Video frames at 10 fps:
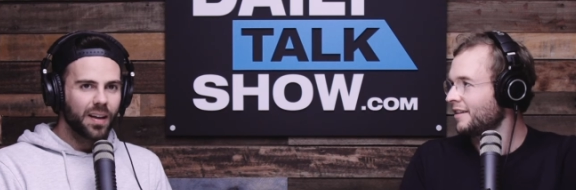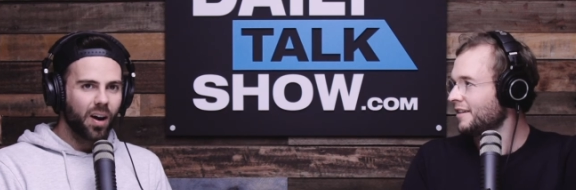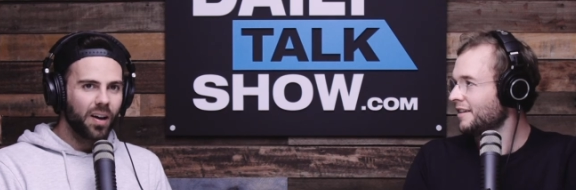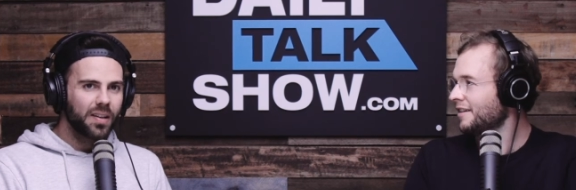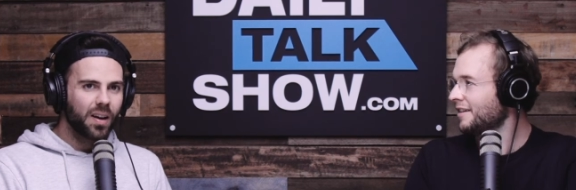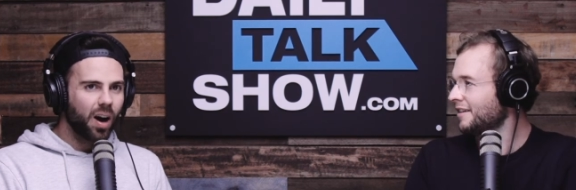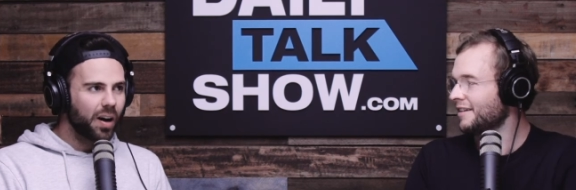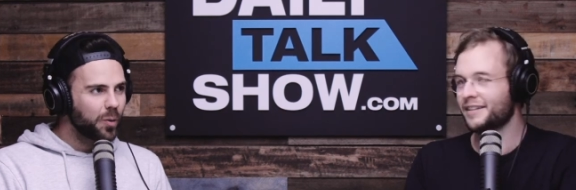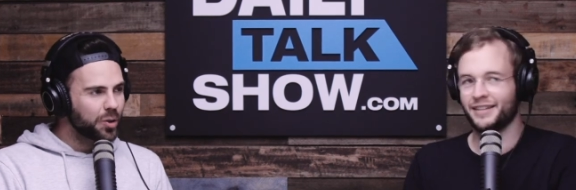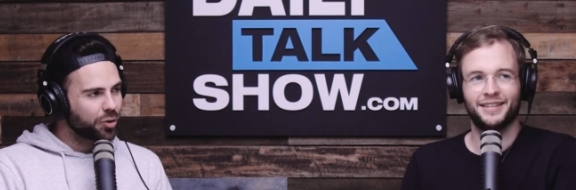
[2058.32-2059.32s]
Speaker 1: I
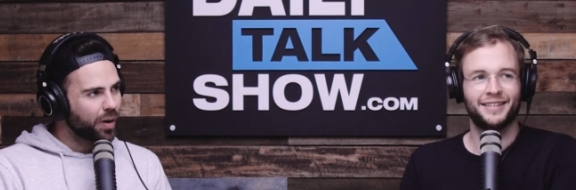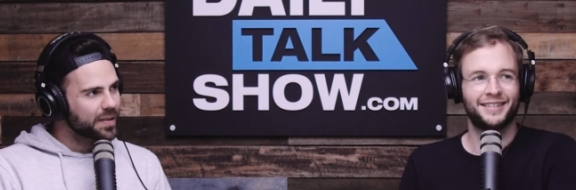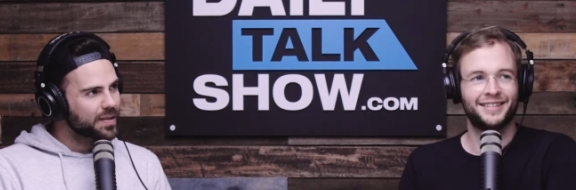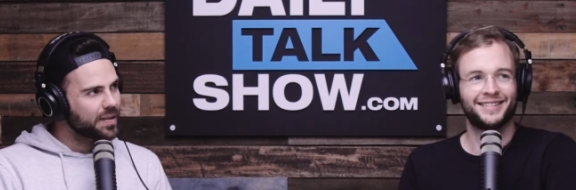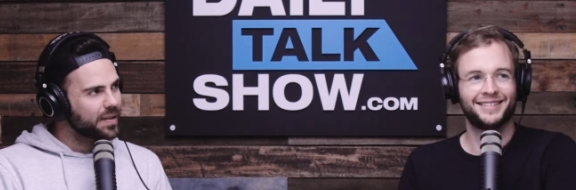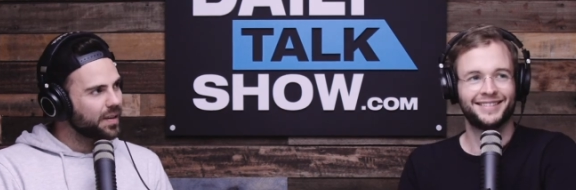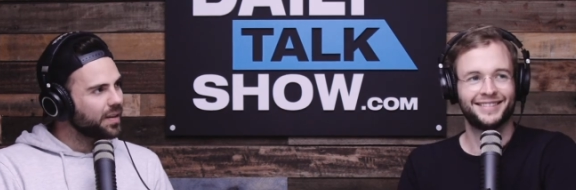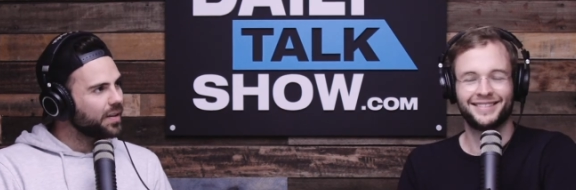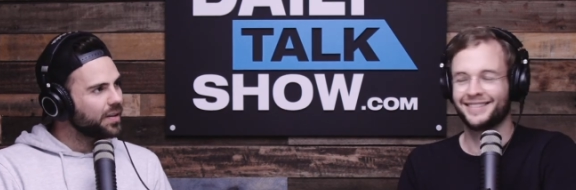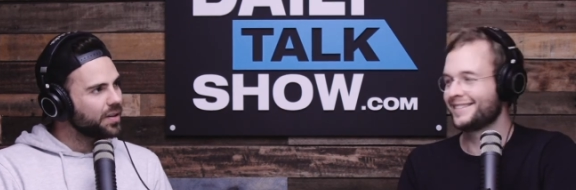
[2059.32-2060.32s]
would
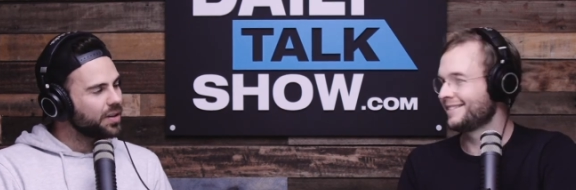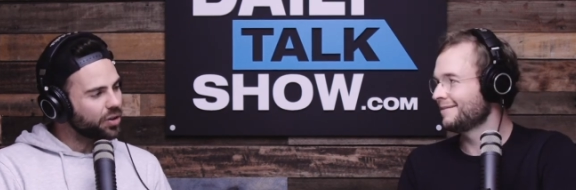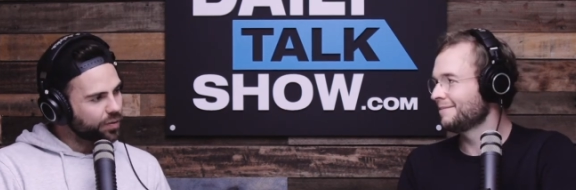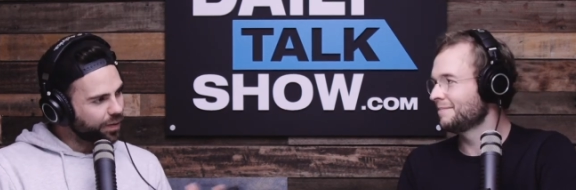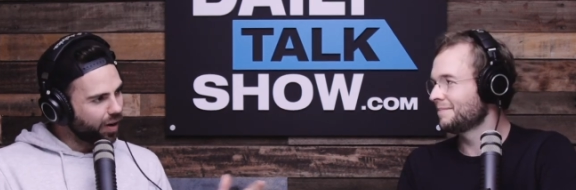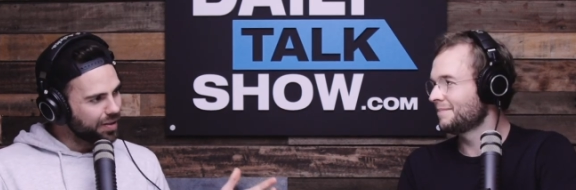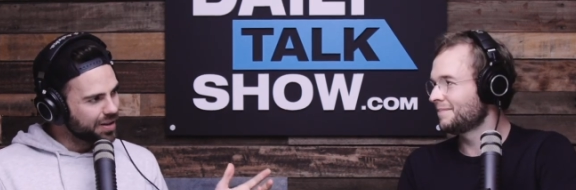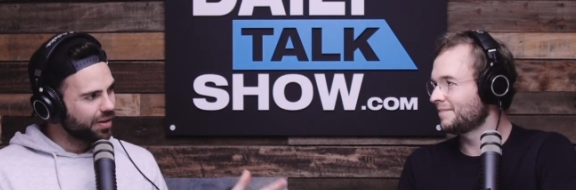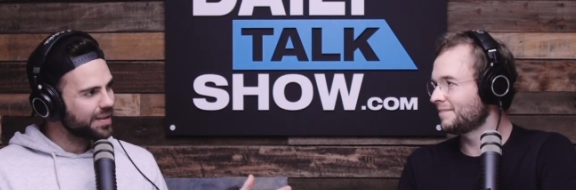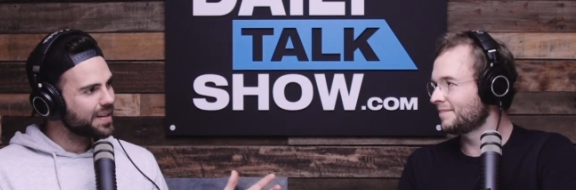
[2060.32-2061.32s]
find
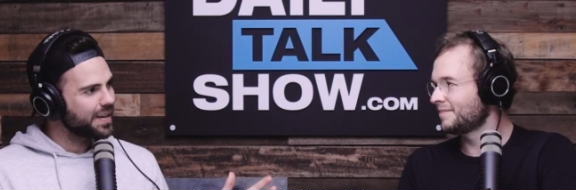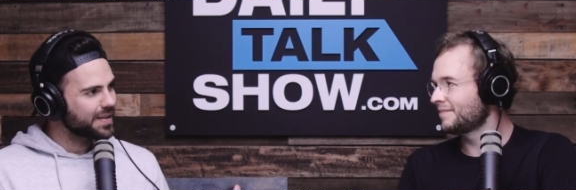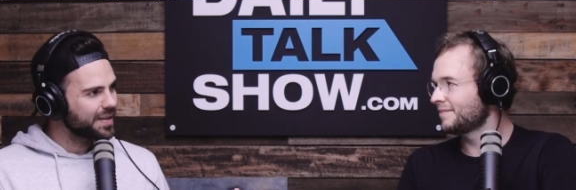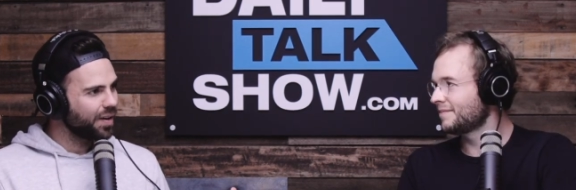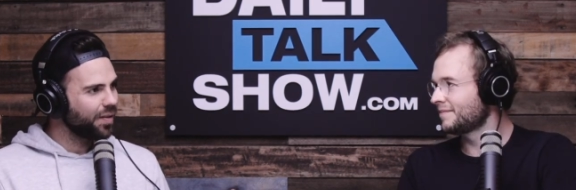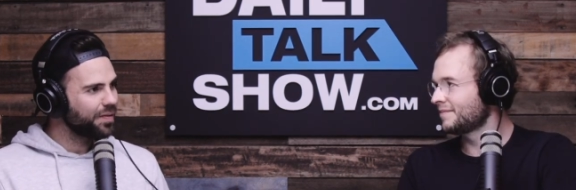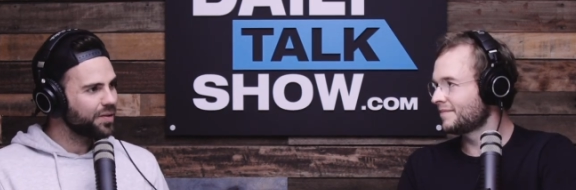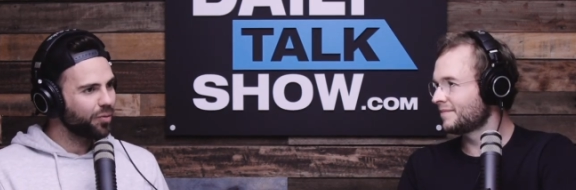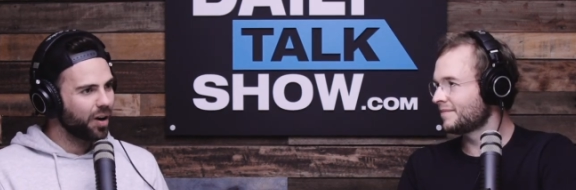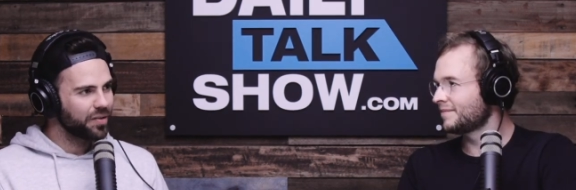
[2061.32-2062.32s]
the trust in yourself
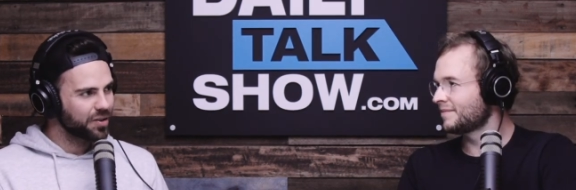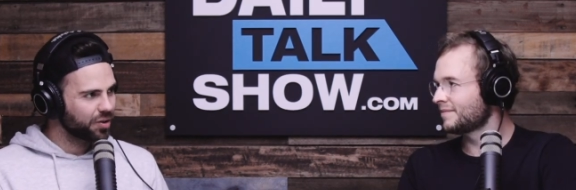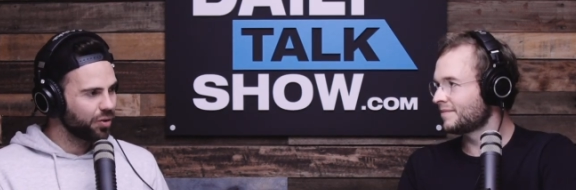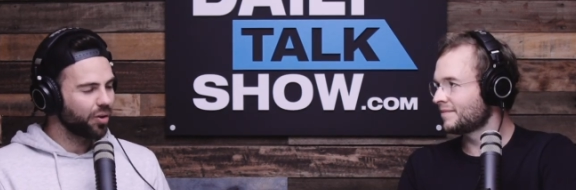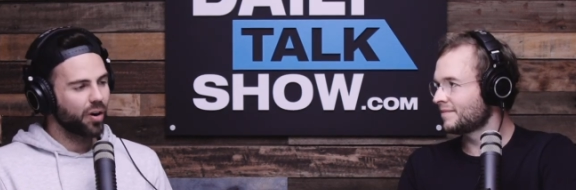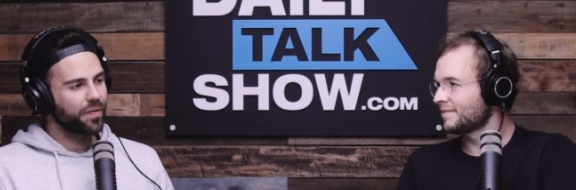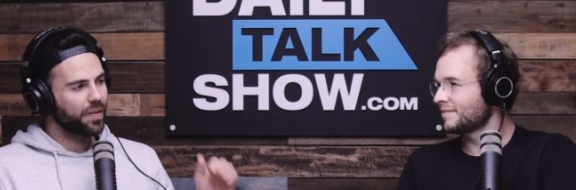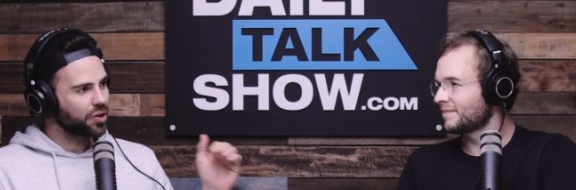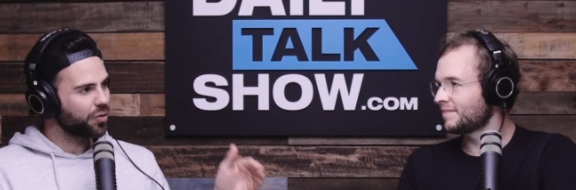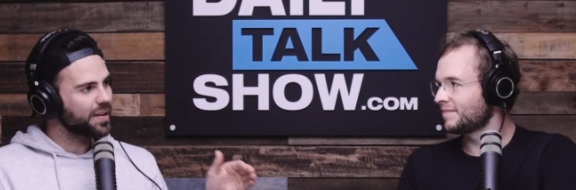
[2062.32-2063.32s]
to ride the scooter over
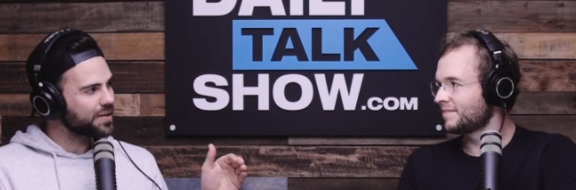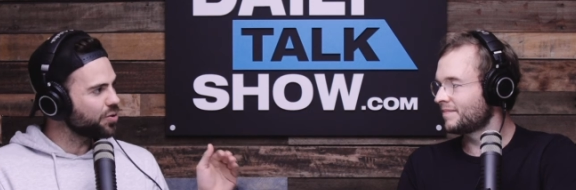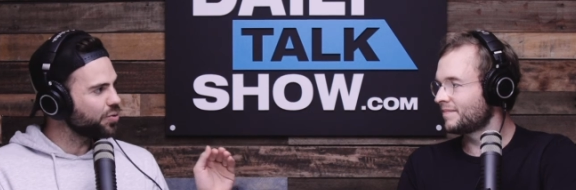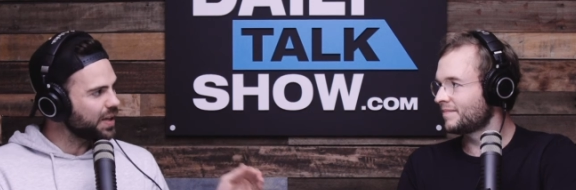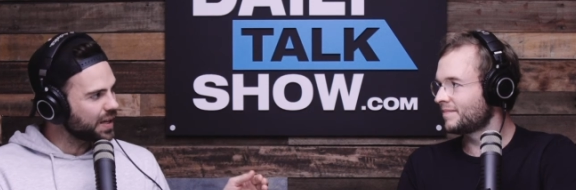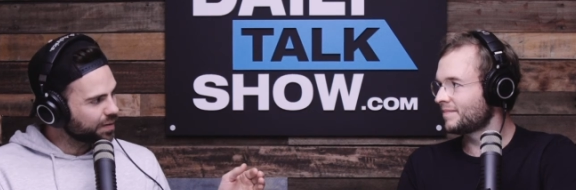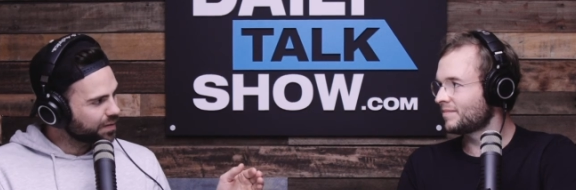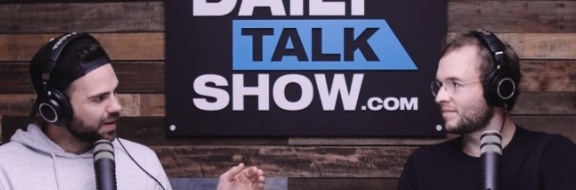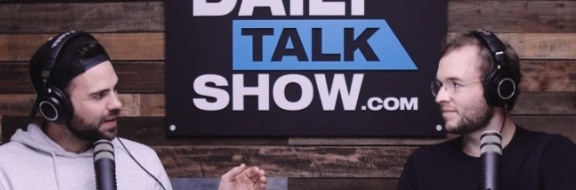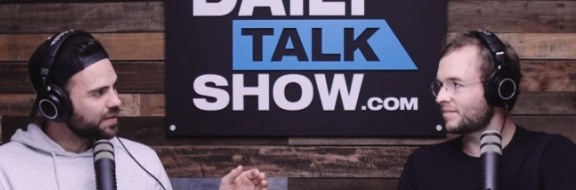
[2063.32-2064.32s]
the trust you
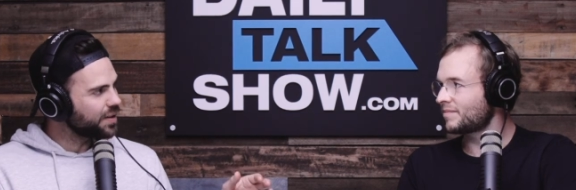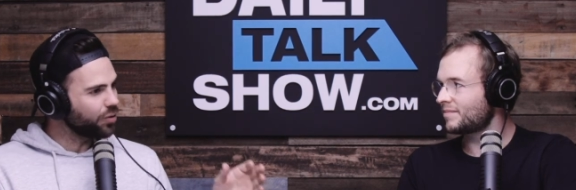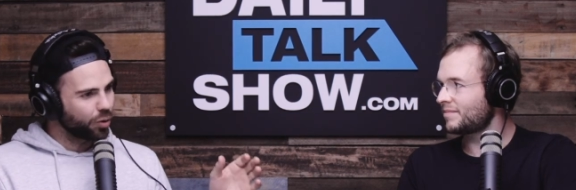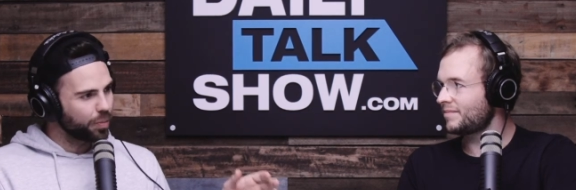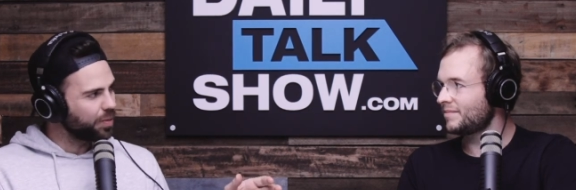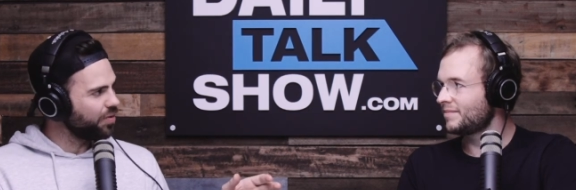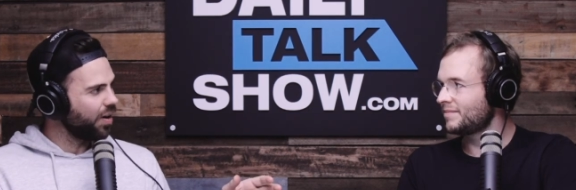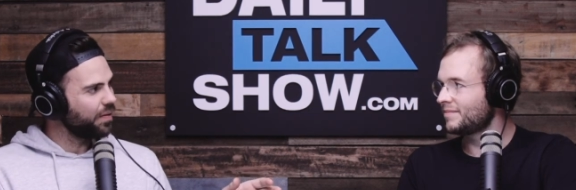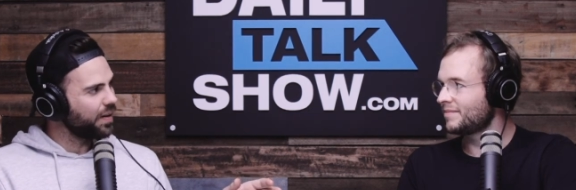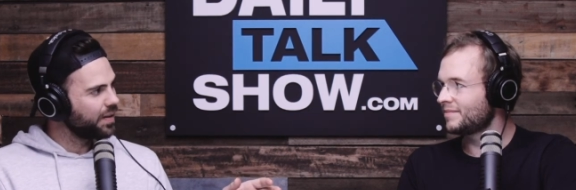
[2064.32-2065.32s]
give to your Uber
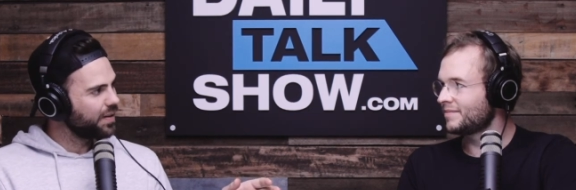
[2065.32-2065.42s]
driver.